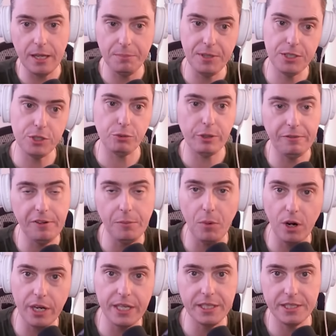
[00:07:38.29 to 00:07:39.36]
these derivative
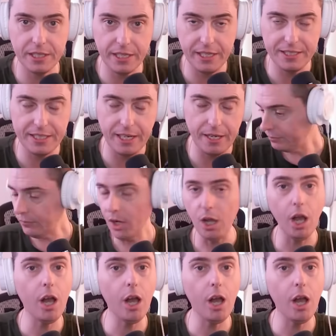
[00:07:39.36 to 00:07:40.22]
markets get set up,